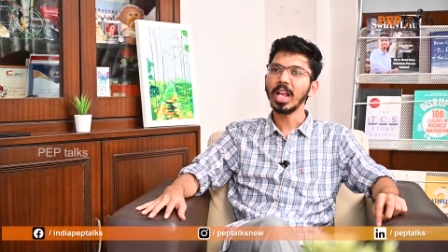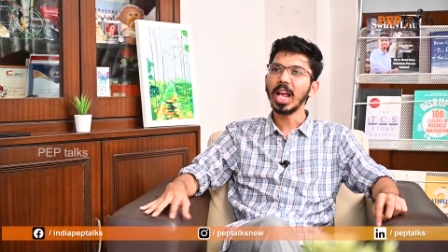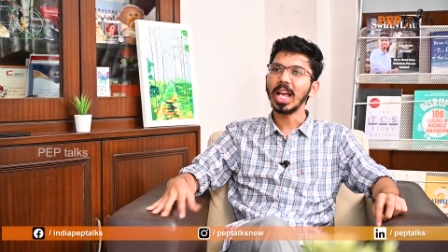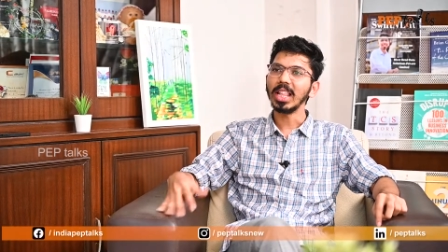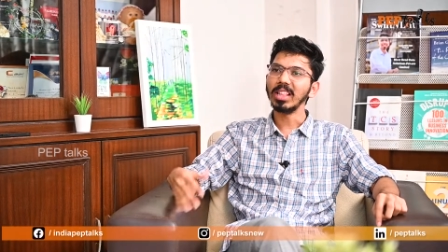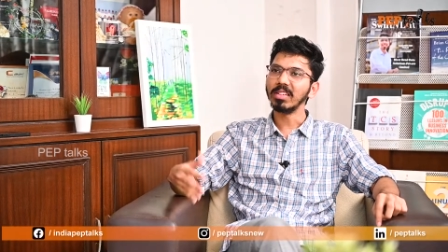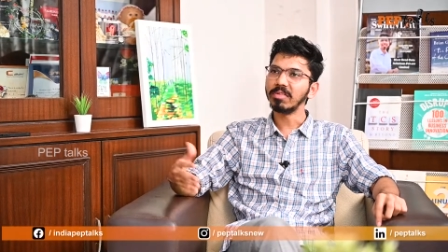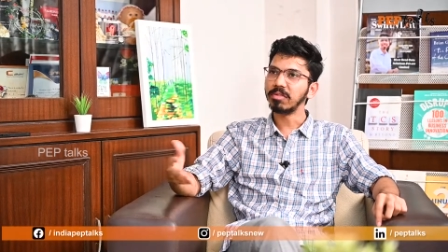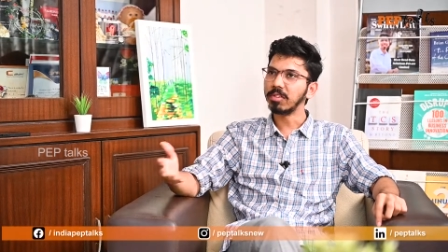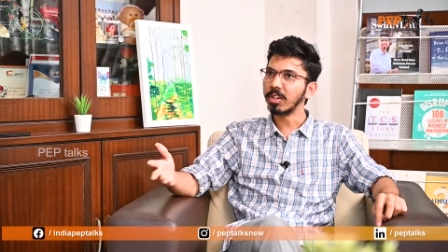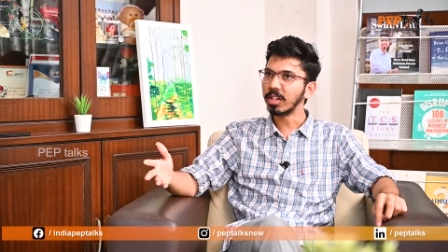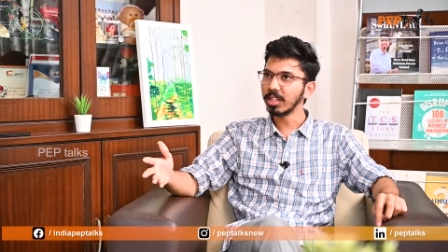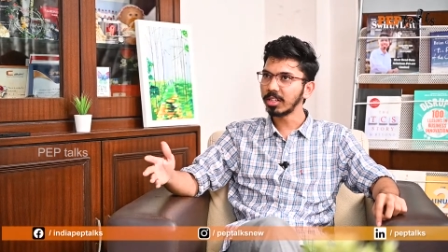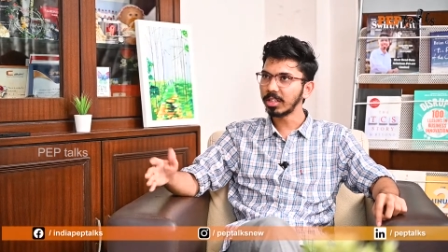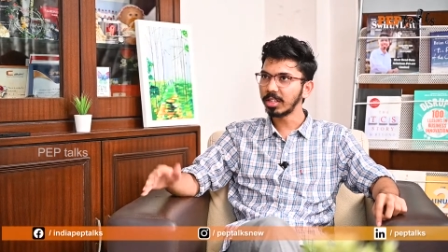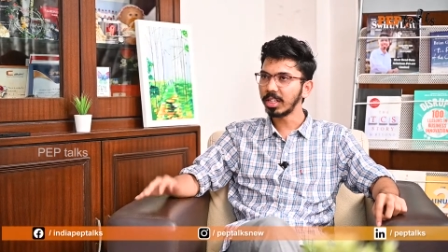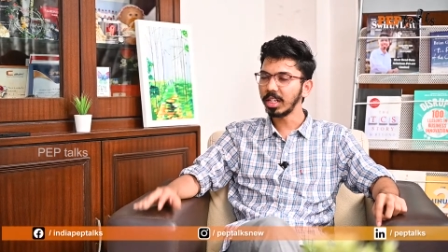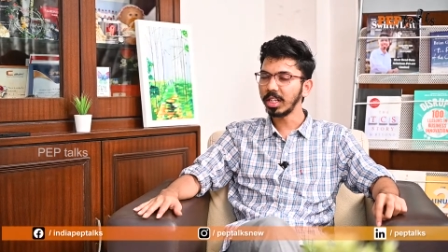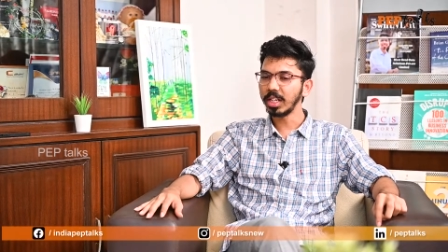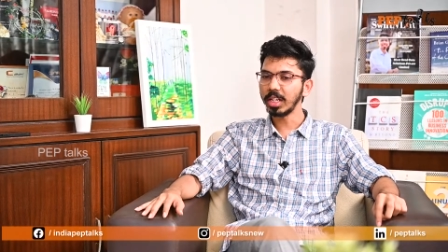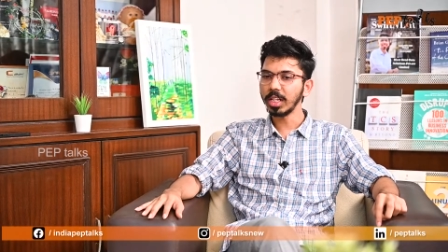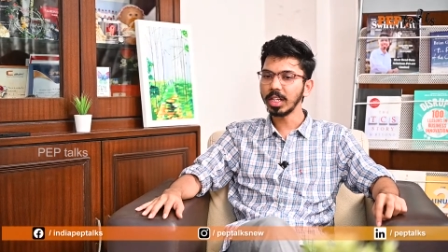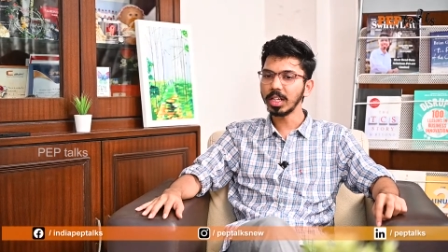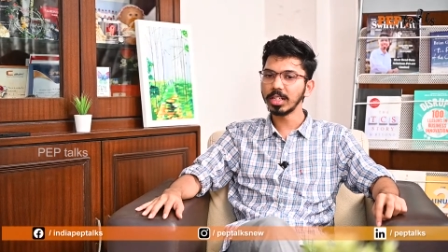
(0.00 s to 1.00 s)
And the first
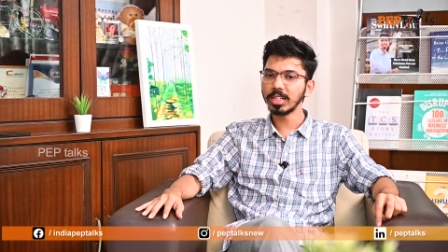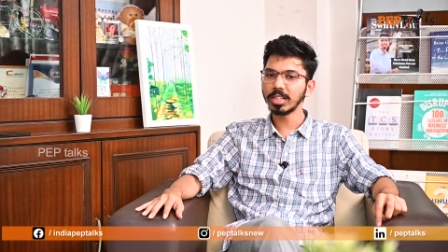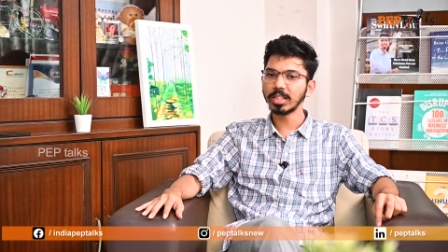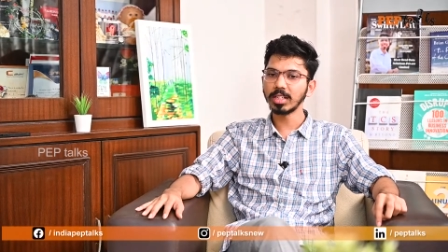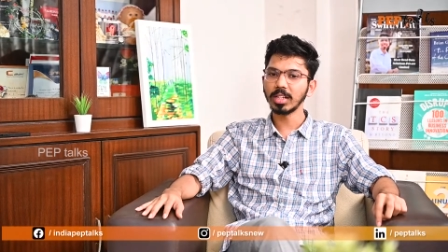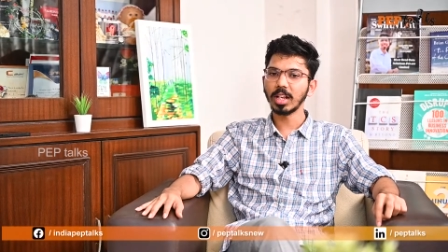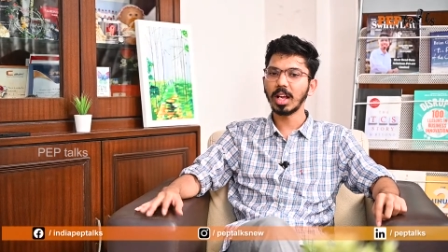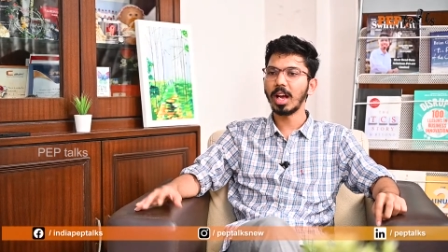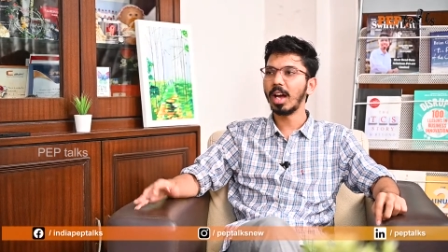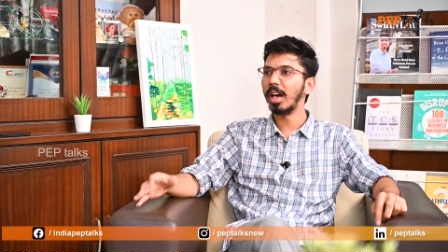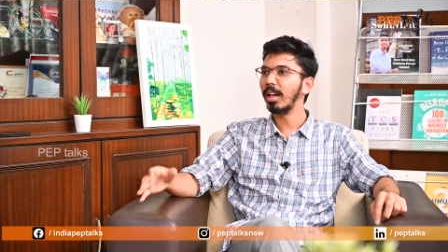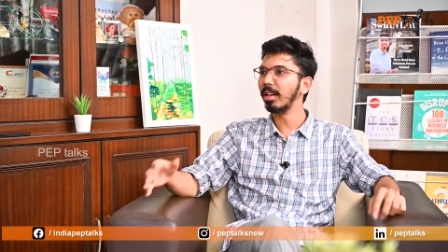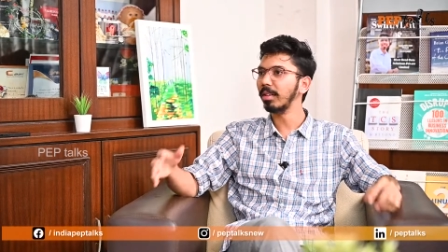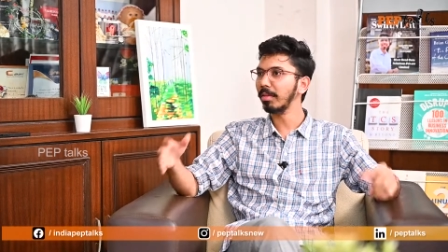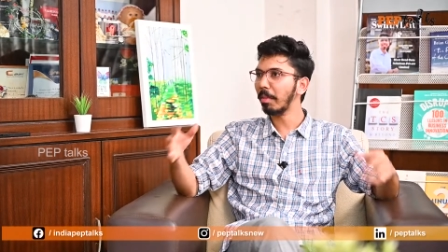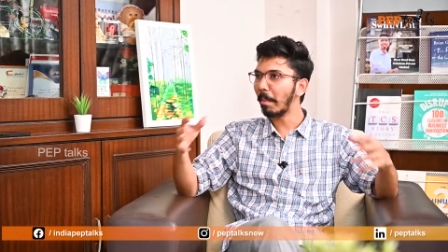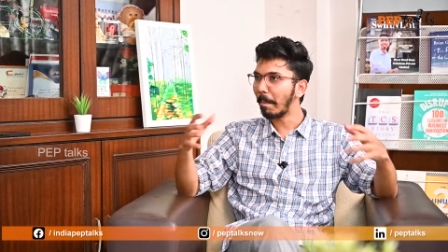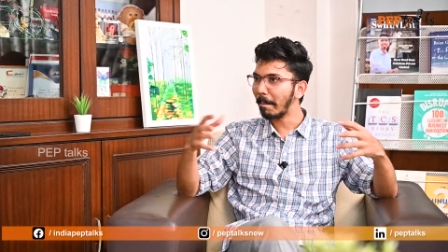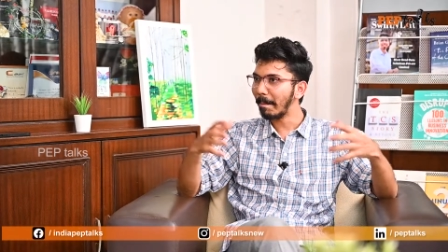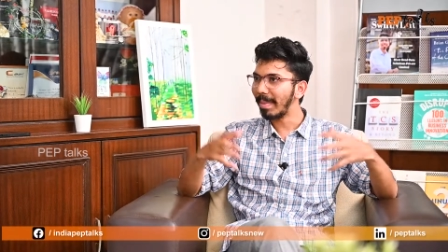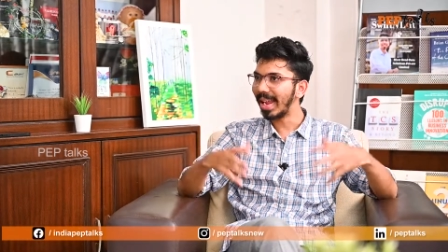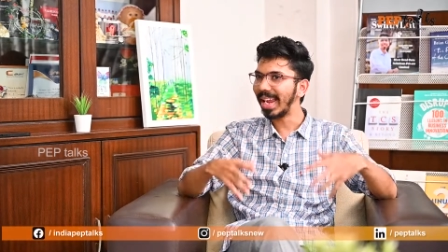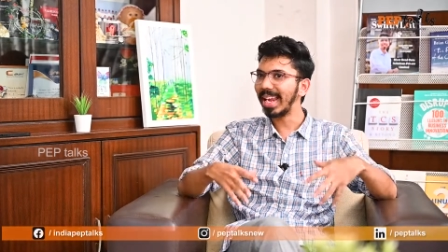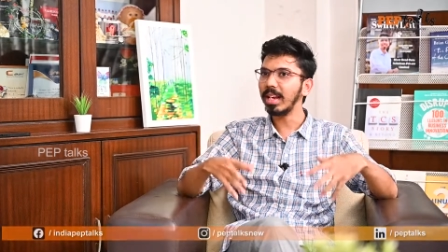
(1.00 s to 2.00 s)
thing is our
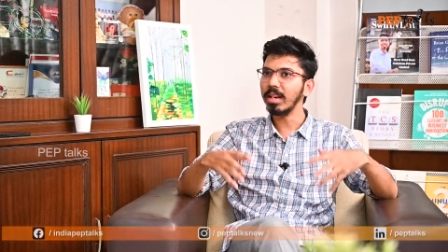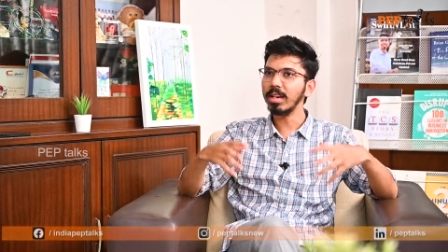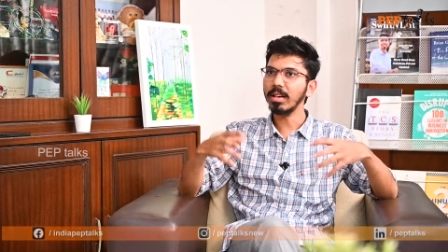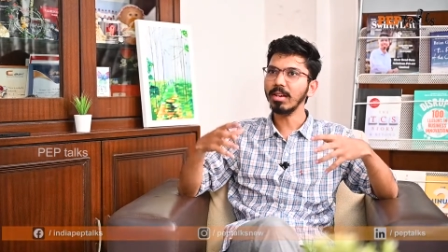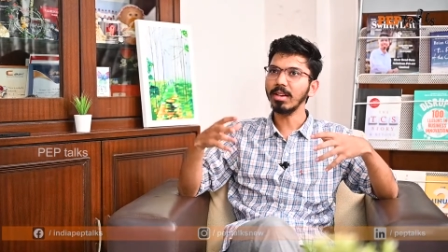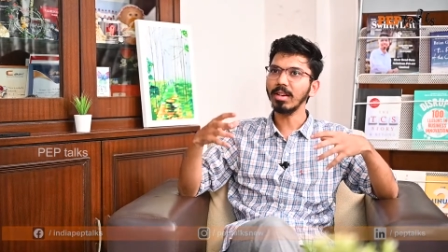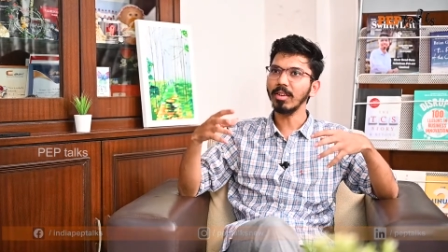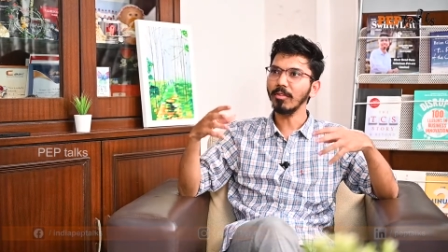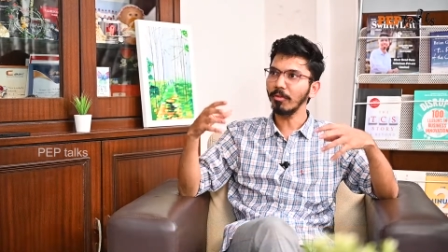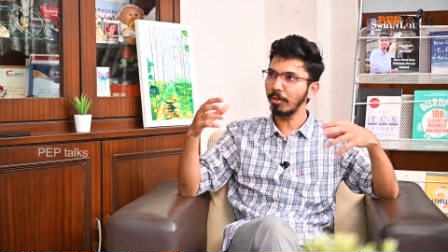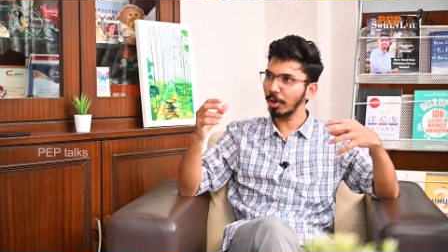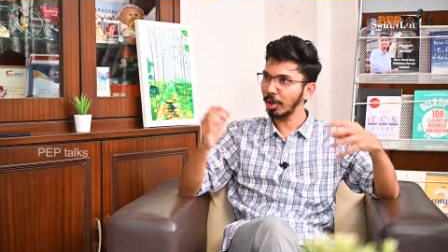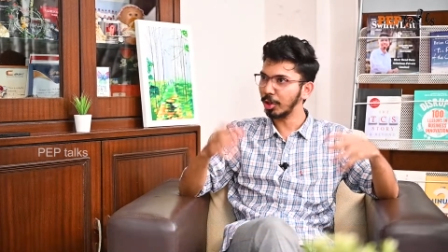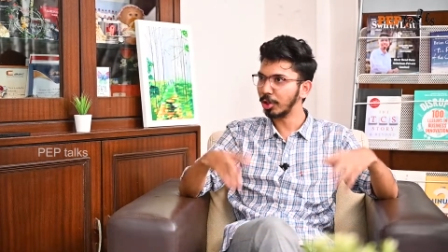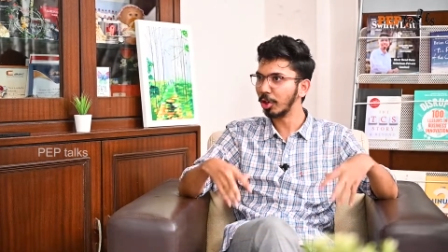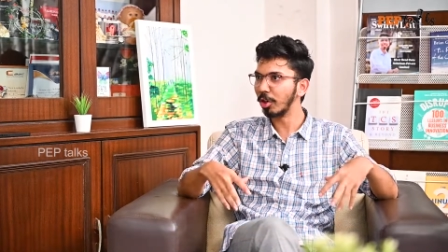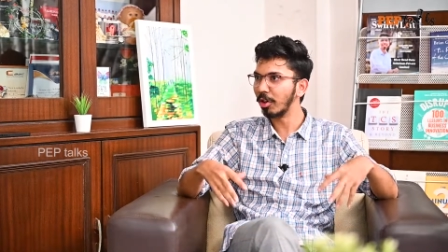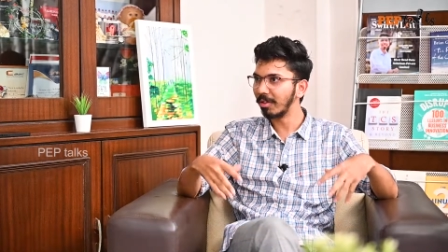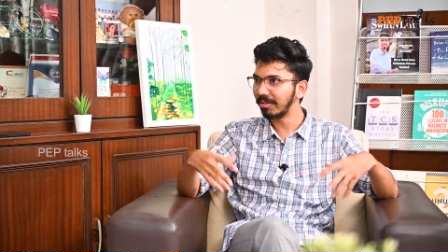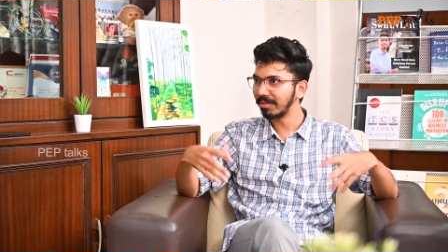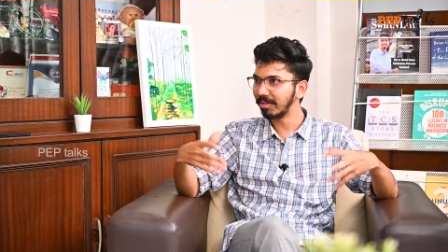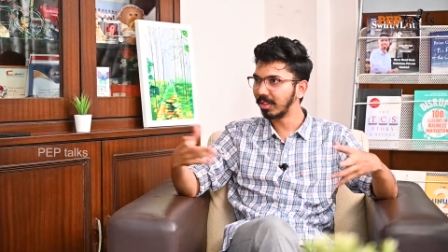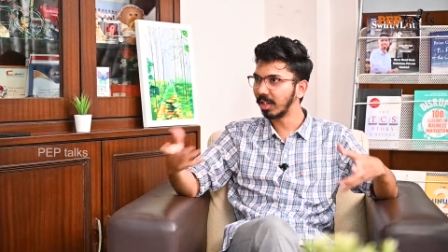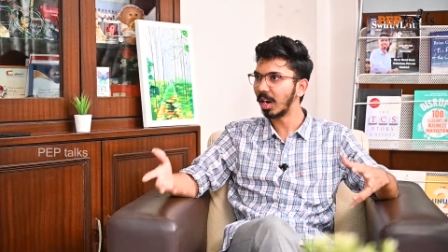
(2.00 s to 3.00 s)
main vision
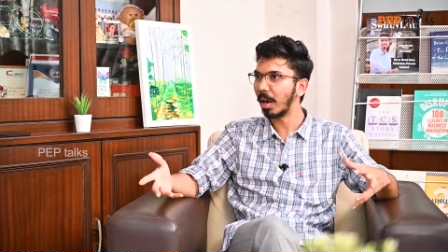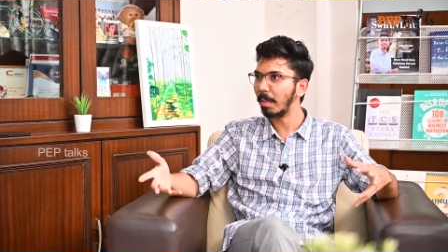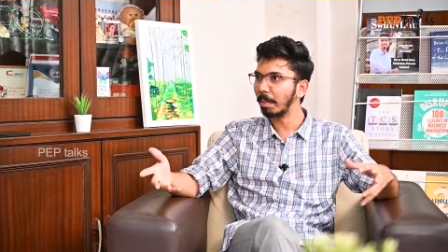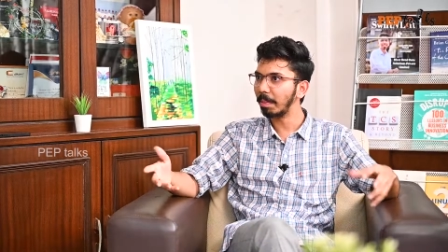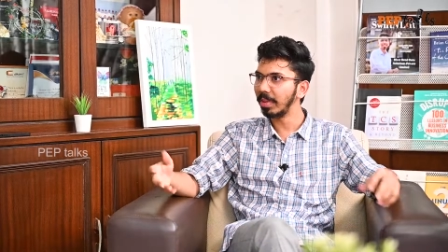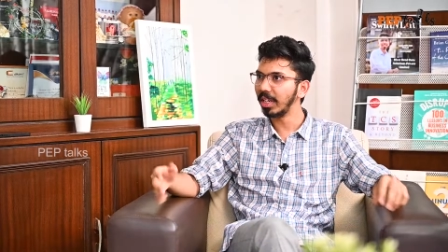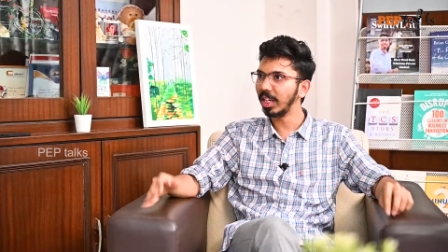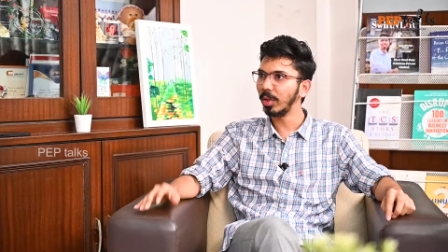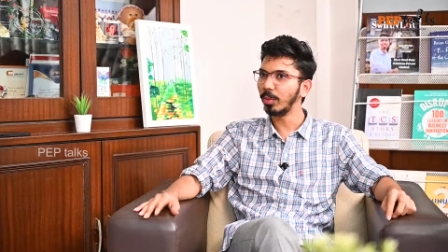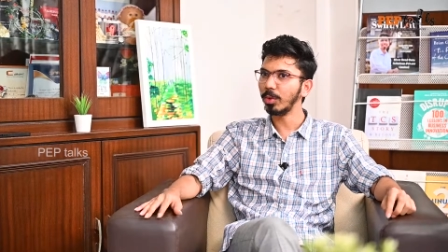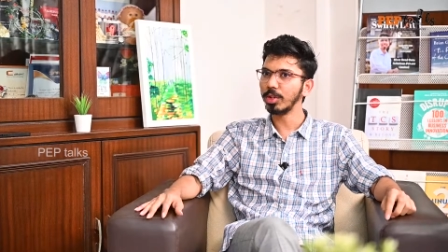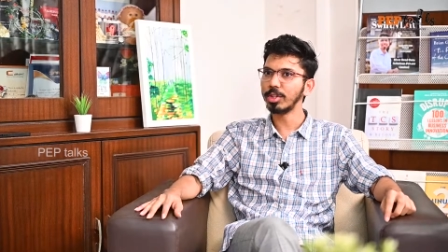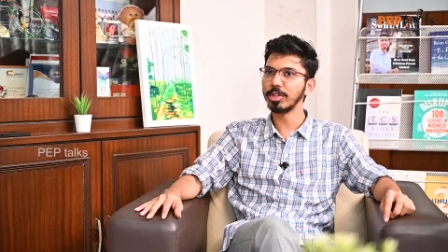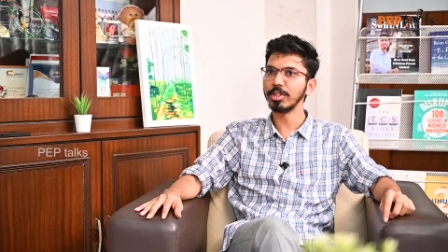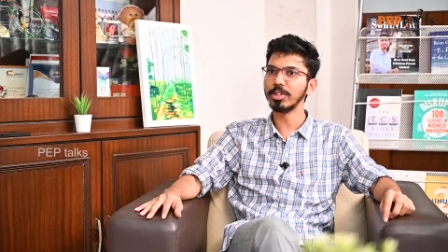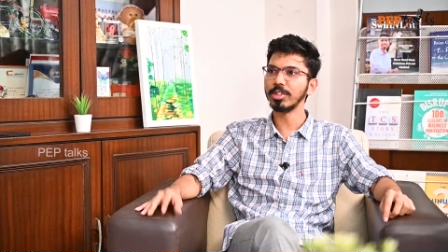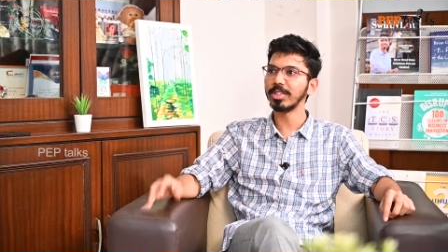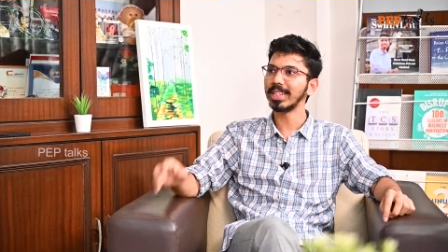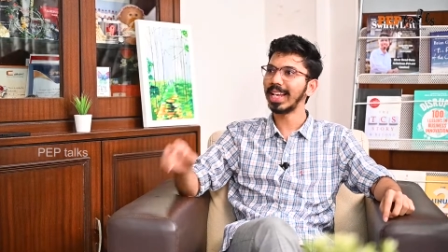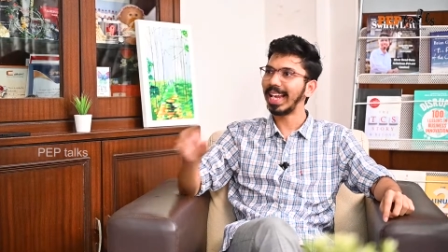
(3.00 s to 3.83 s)
of the company, which is